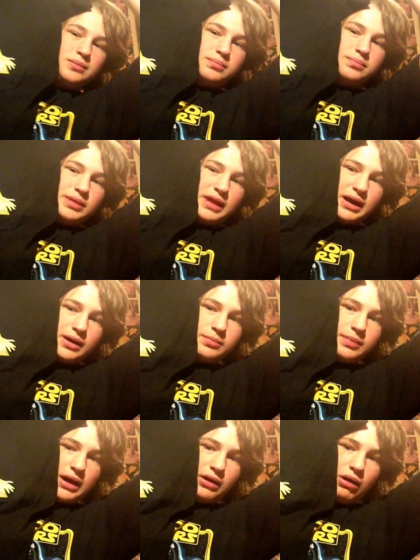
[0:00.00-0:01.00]
black
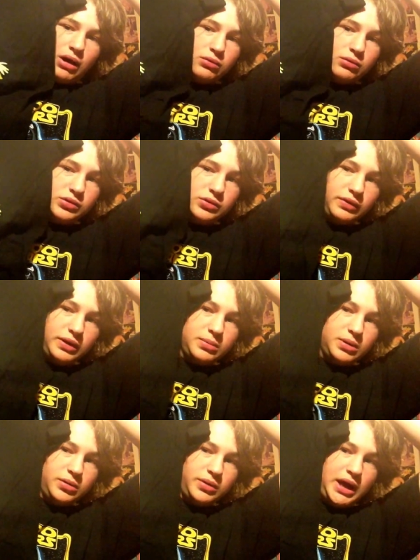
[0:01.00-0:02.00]
background with the
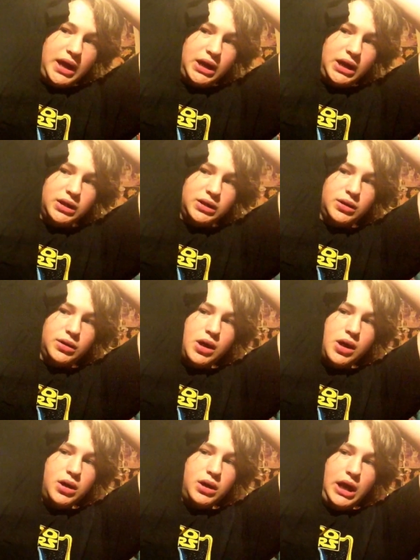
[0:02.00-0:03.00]
rainbow Katy and the
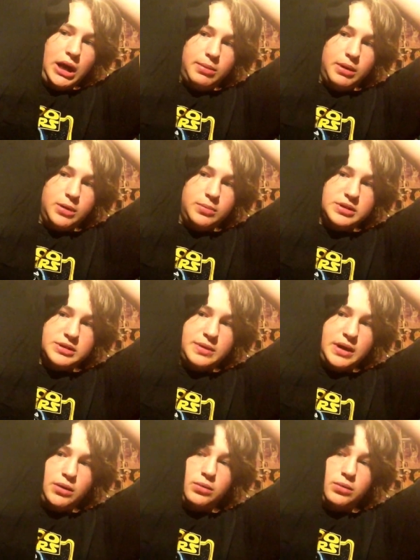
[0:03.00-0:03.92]
Katy Perry Prismatic